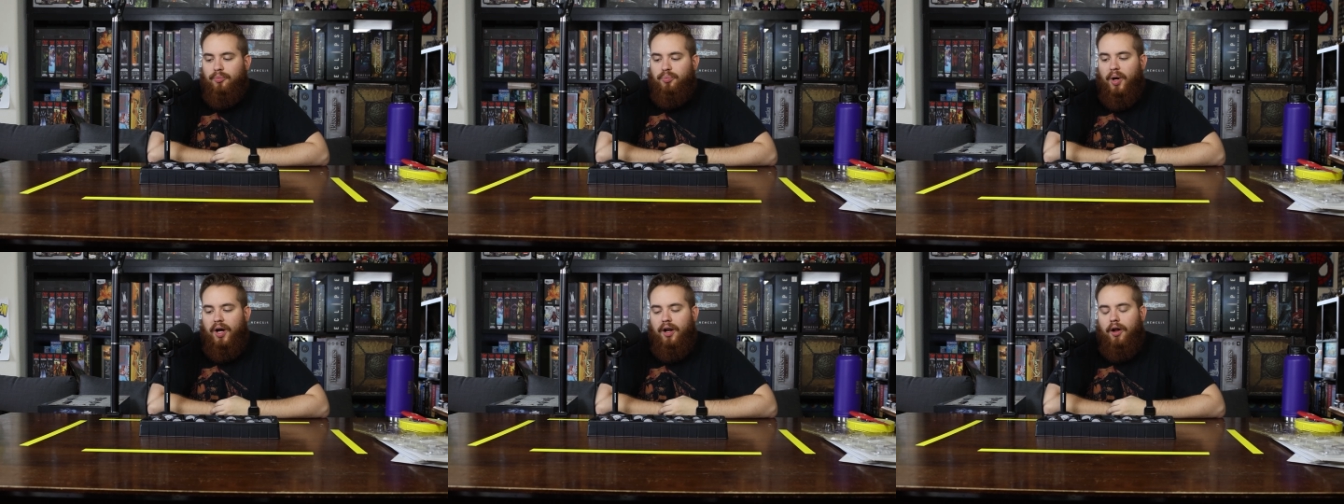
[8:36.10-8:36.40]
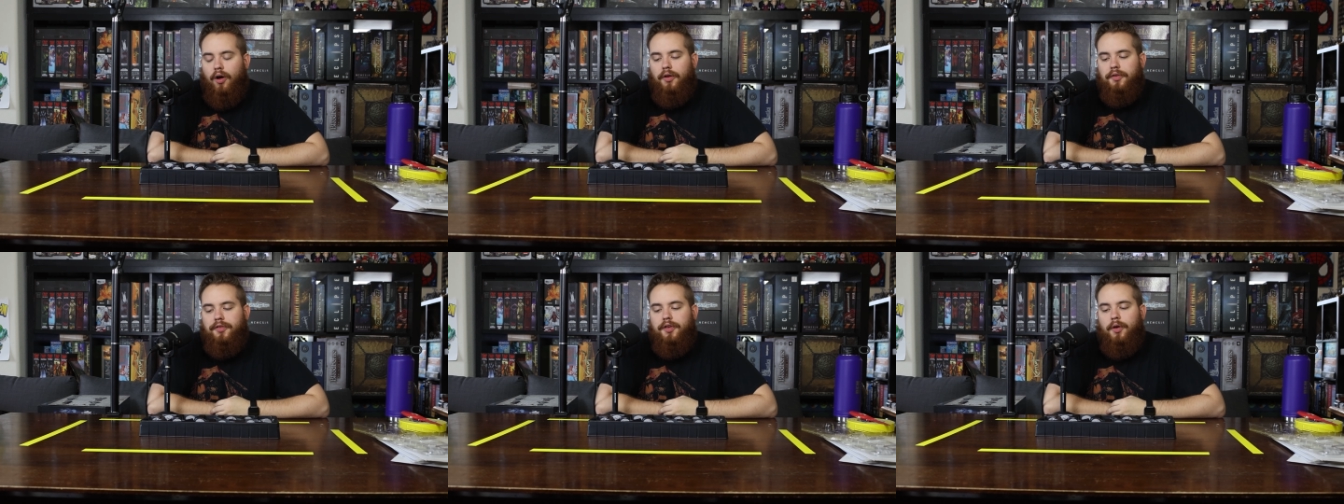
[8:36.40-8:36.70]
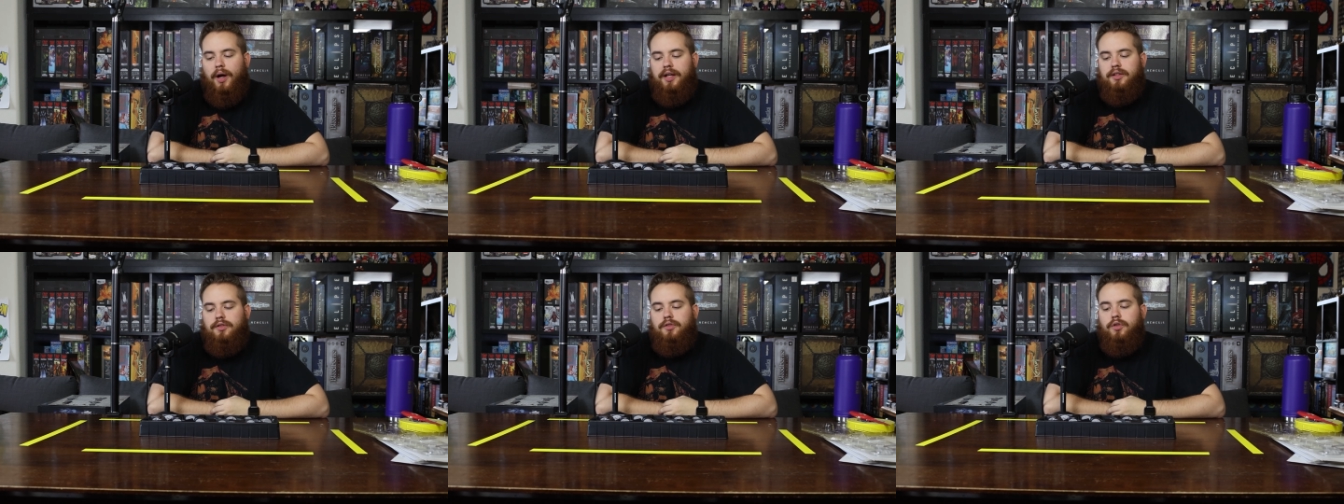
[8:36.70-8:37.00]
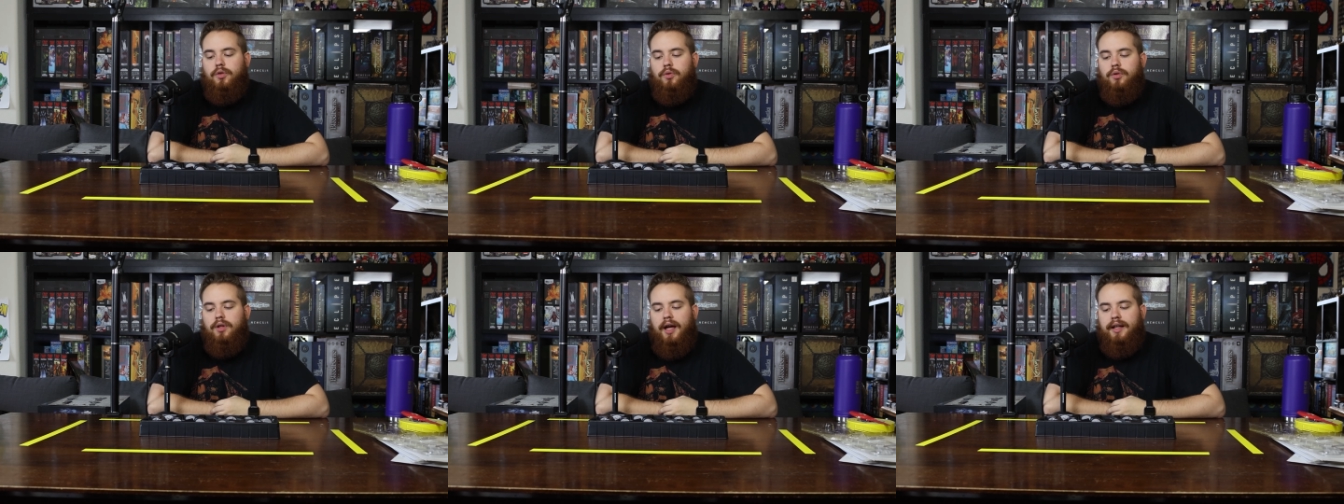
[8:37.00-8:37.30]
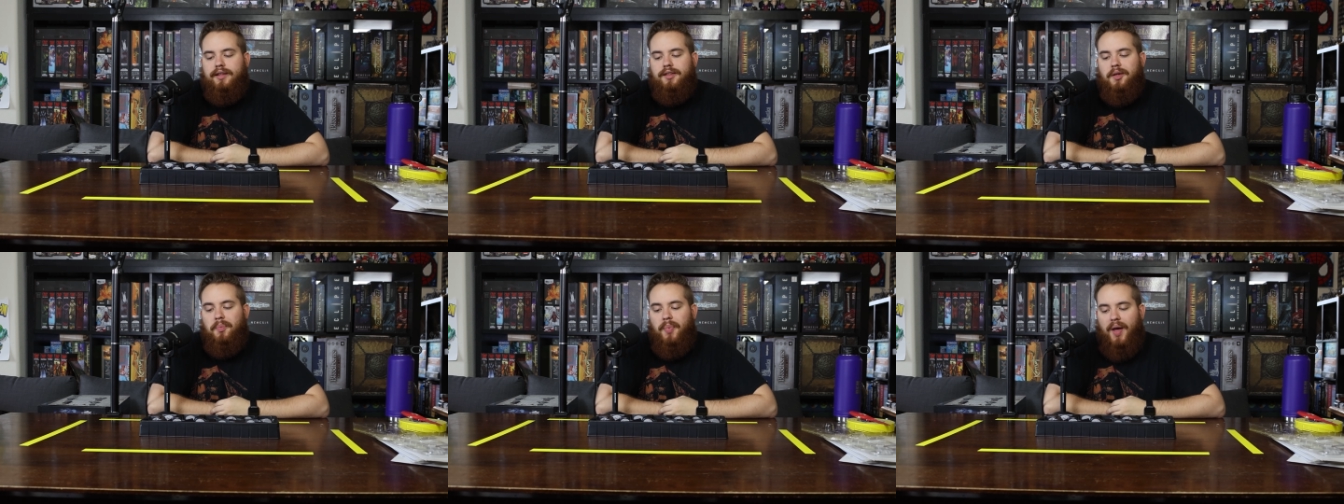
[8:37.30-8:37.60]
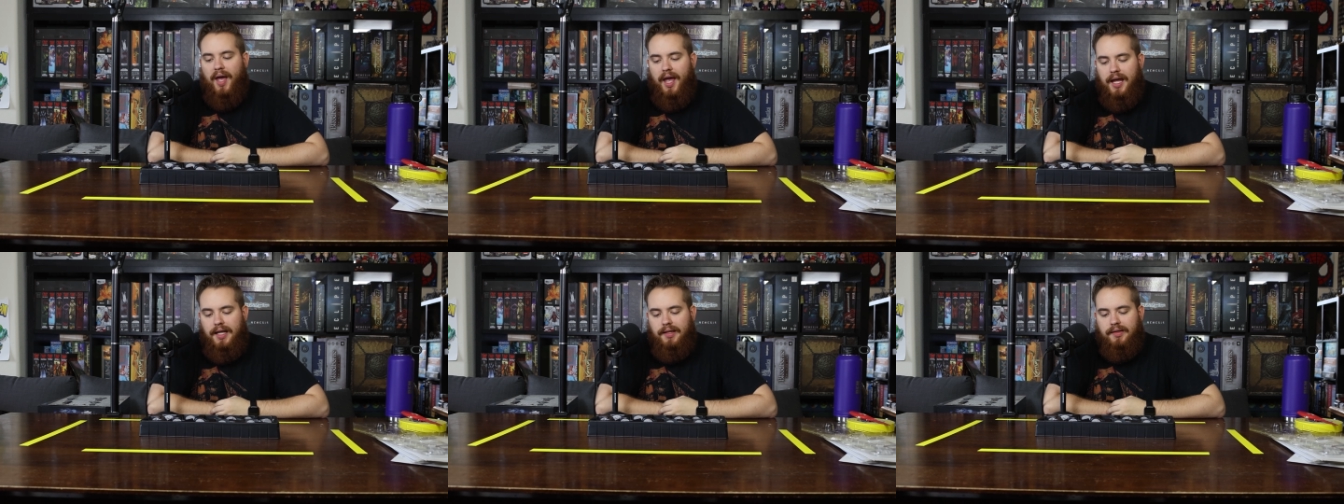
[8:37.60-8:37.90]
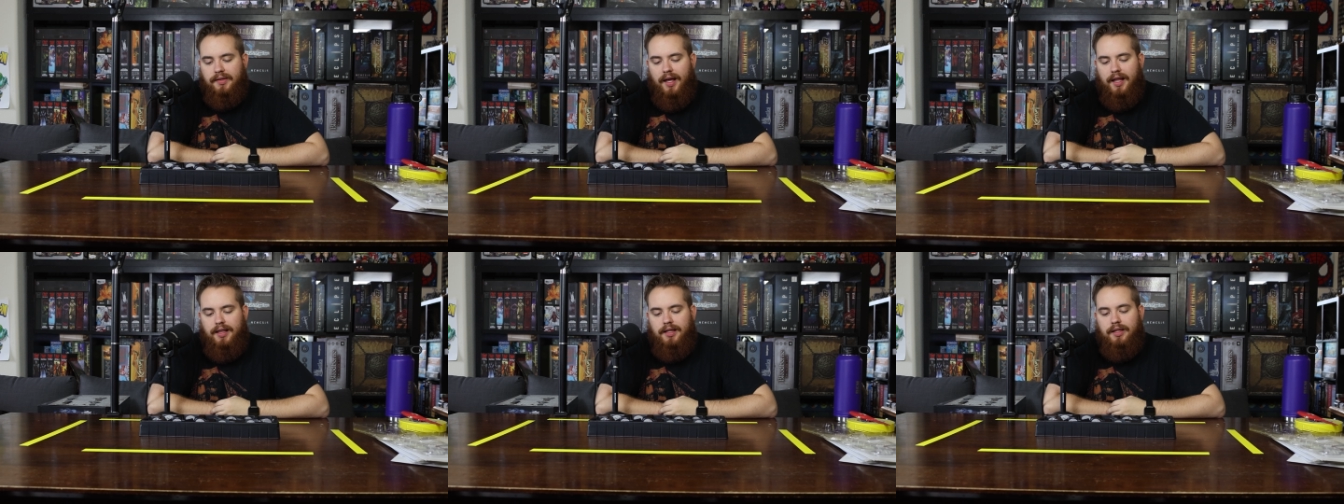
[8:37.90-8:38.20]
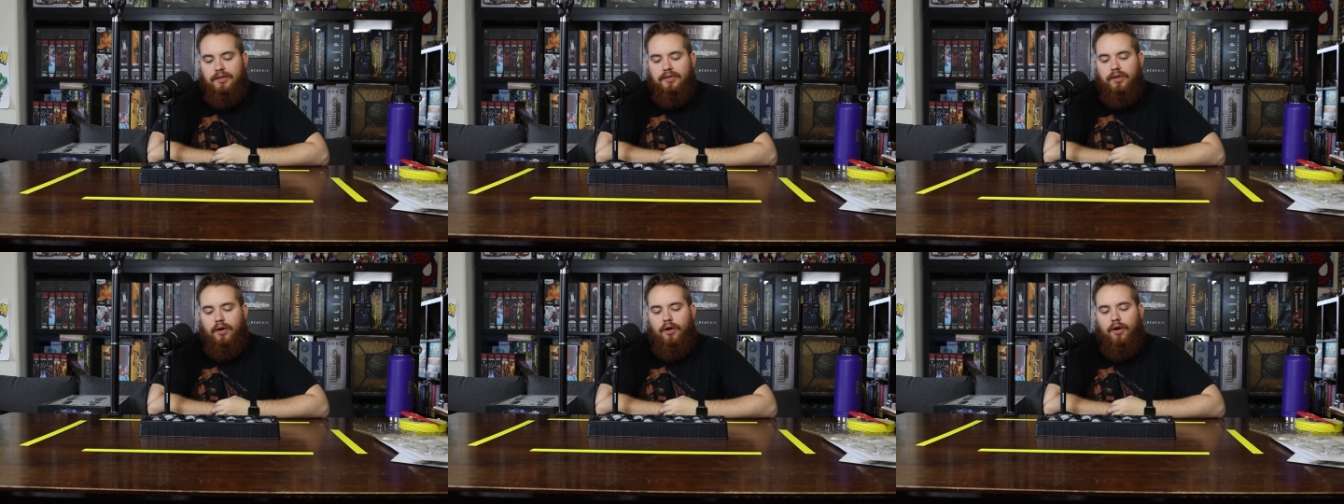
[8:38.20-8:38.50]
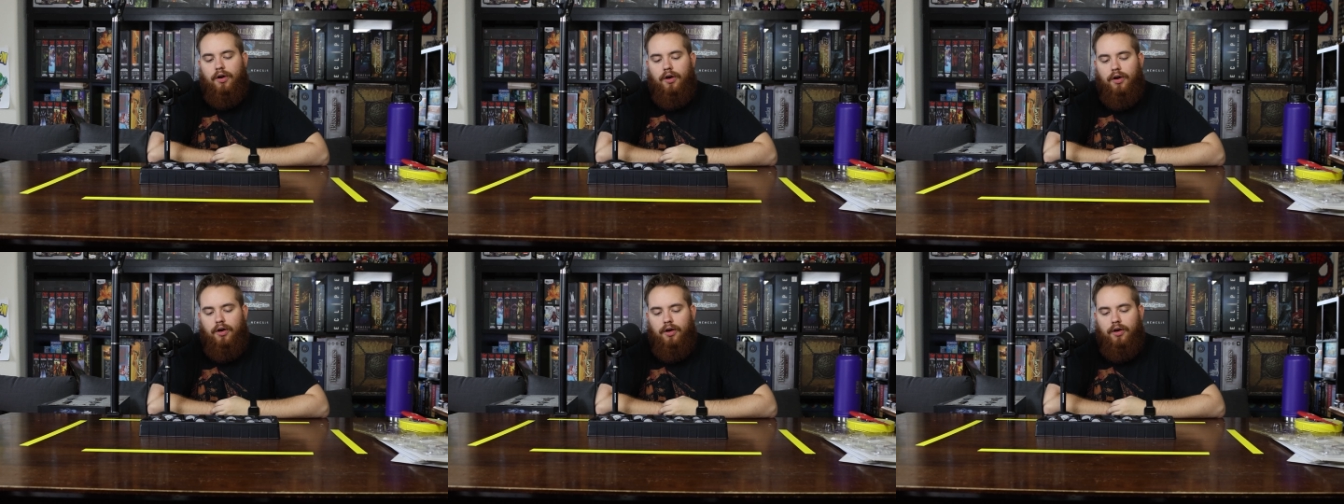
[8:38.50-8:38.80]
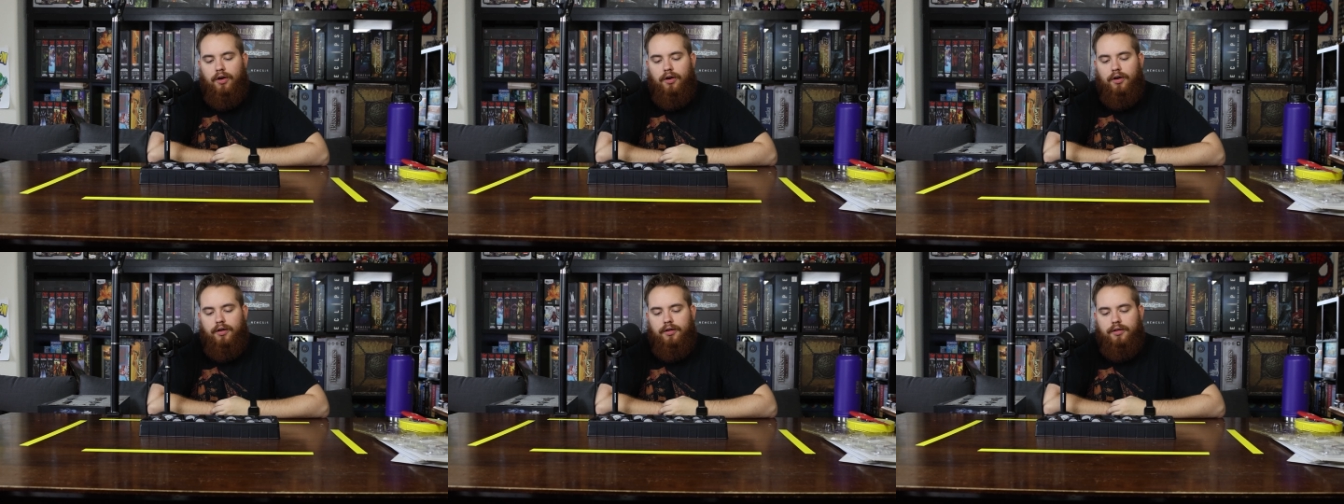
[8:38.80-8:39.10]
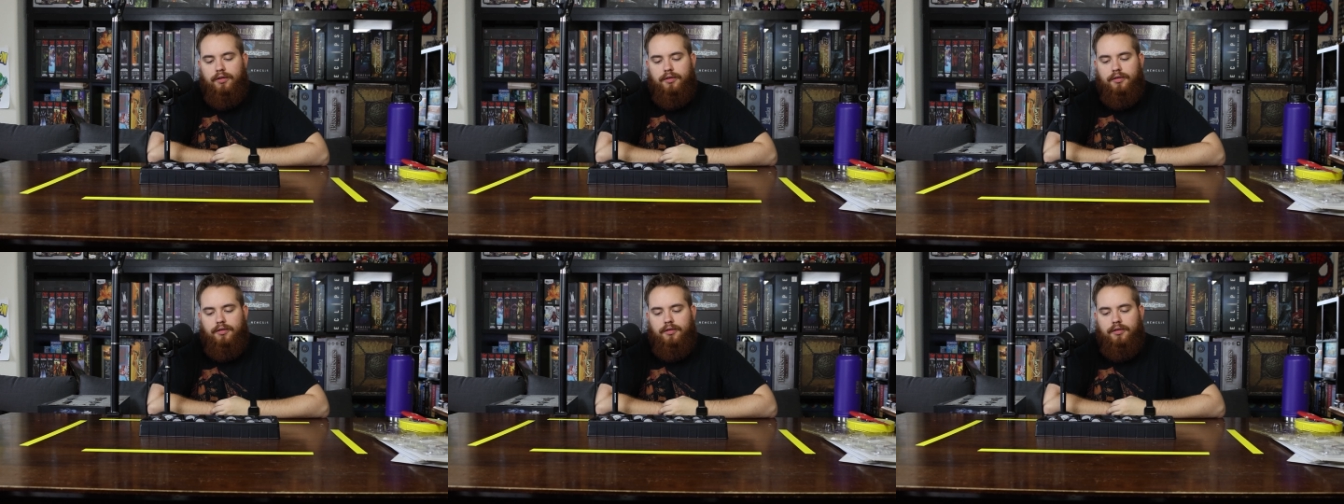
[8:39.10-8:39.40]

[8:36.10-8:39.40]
But also I do like to paint, and these are